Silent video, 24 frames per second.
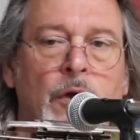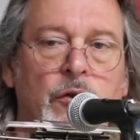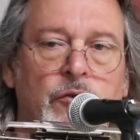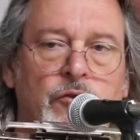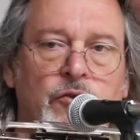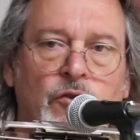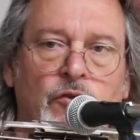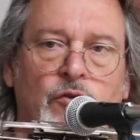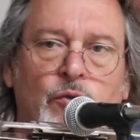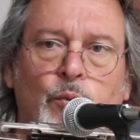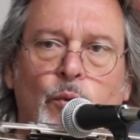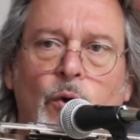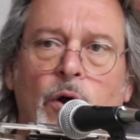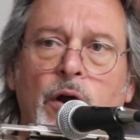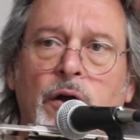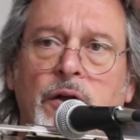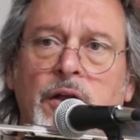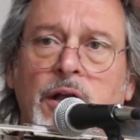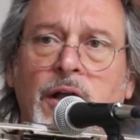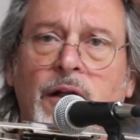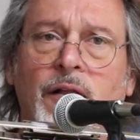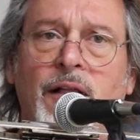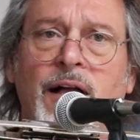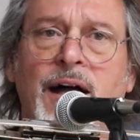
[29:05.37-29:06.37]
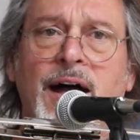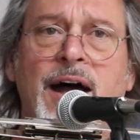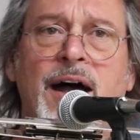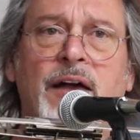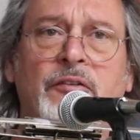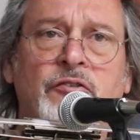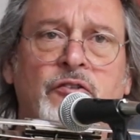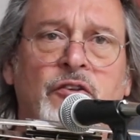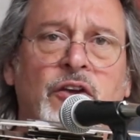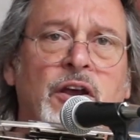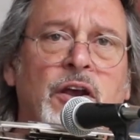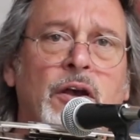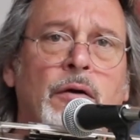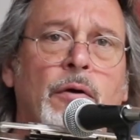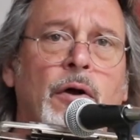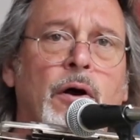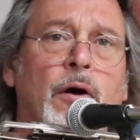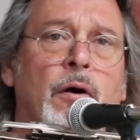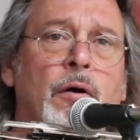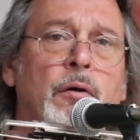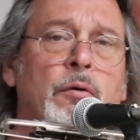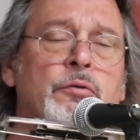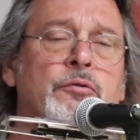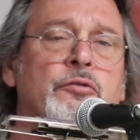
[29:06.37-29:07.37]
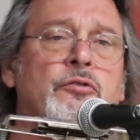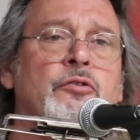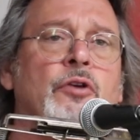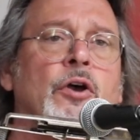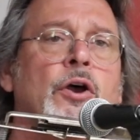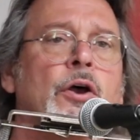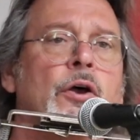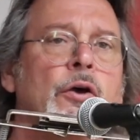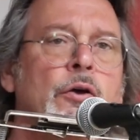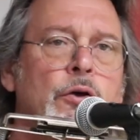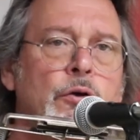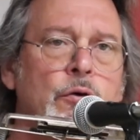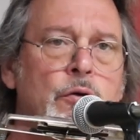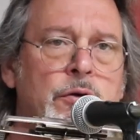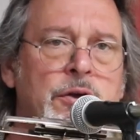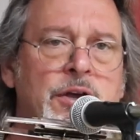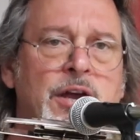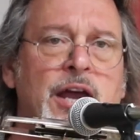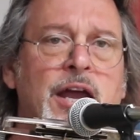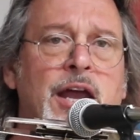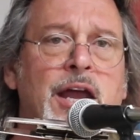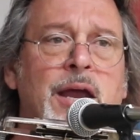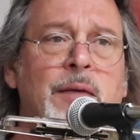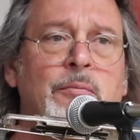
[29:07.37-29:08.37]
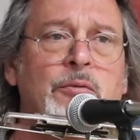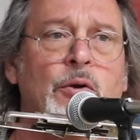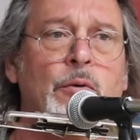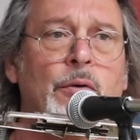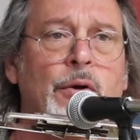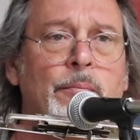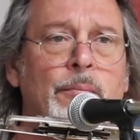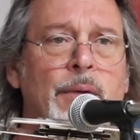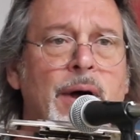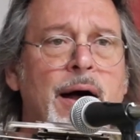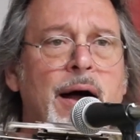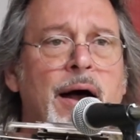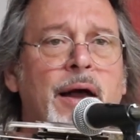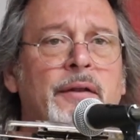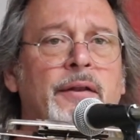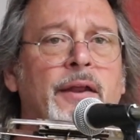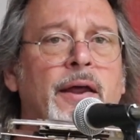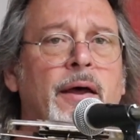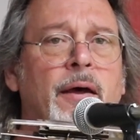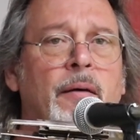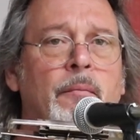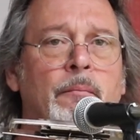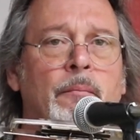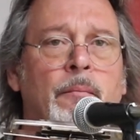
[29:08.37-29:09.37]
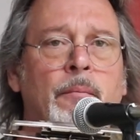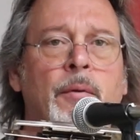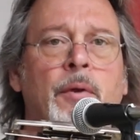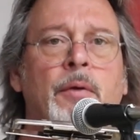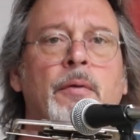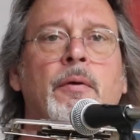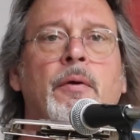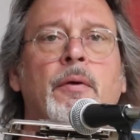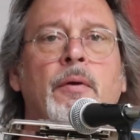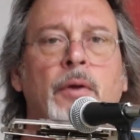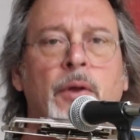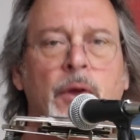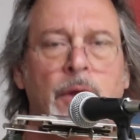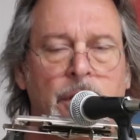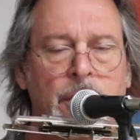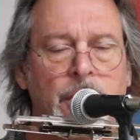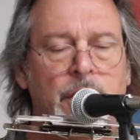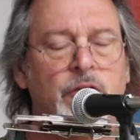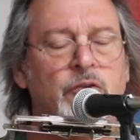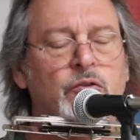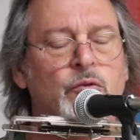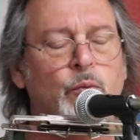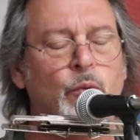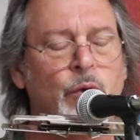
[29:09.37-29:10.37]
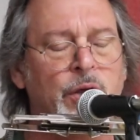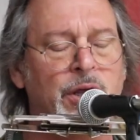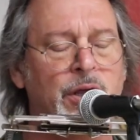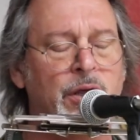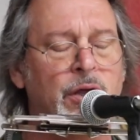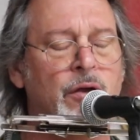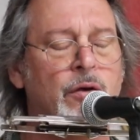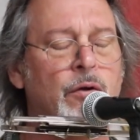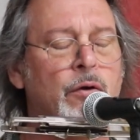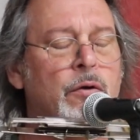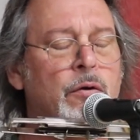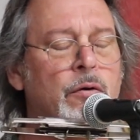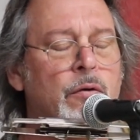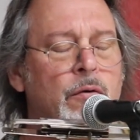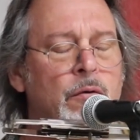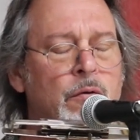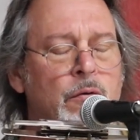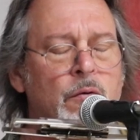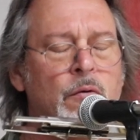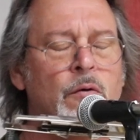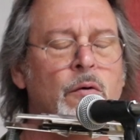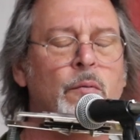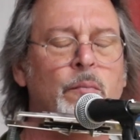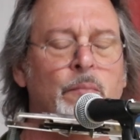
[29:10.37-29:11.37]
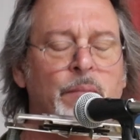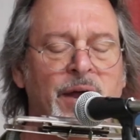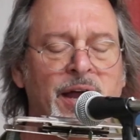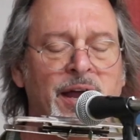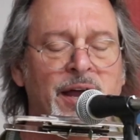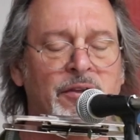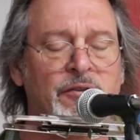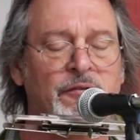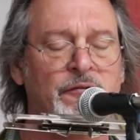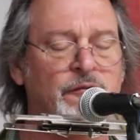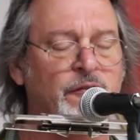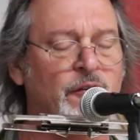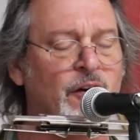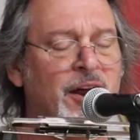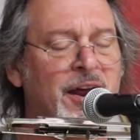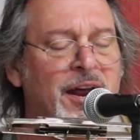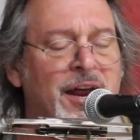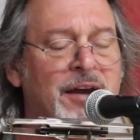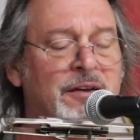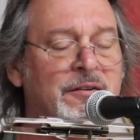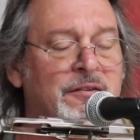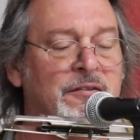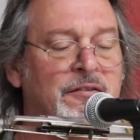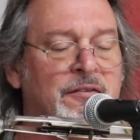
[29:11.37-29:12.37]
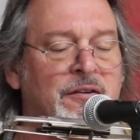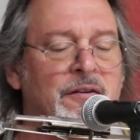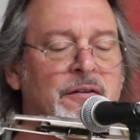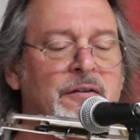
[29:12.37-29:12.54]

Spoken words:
Just working class heroes who came to remind them it's we who pay the freight.